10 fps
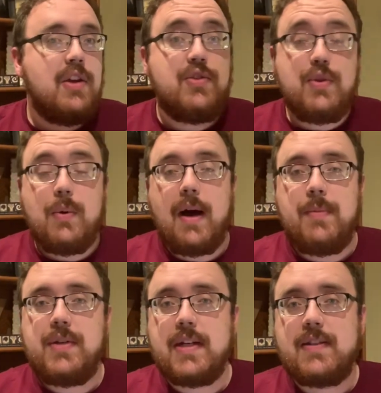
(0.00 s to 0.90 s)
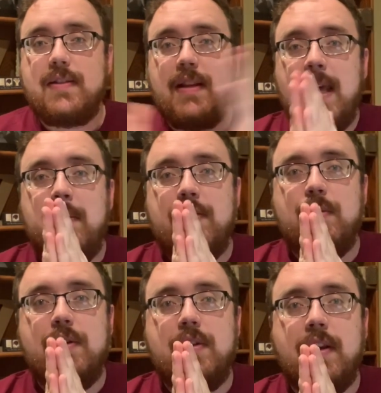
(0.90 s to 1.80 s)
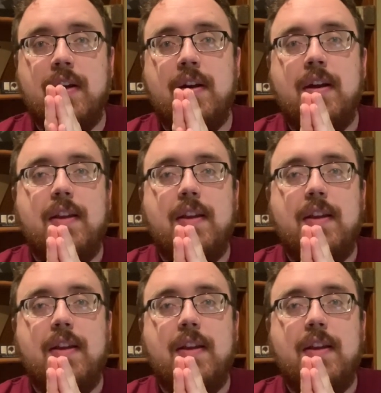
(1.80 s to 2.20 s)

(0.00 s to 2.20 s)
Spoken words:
two objects slam into each other,